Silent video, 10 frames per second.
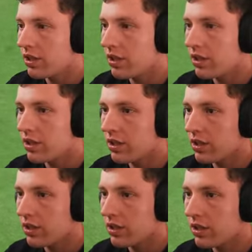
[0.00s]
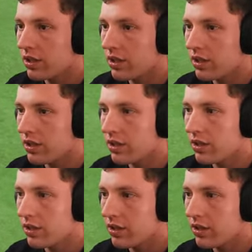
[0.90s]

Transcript: No one is speaking in this clip.